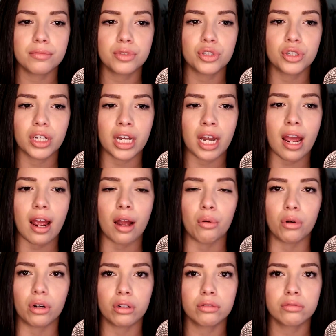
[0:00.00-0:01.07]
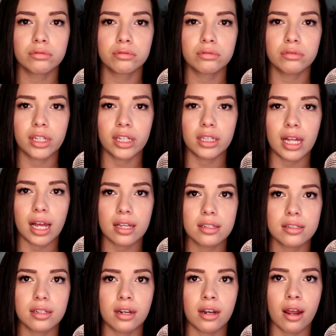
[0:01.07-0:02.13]
took an hour,
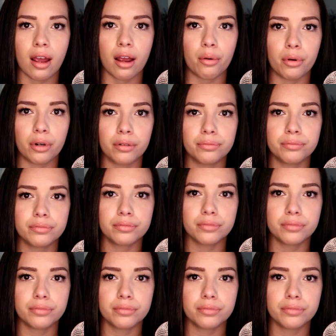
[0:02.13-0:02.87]
lasted an hour.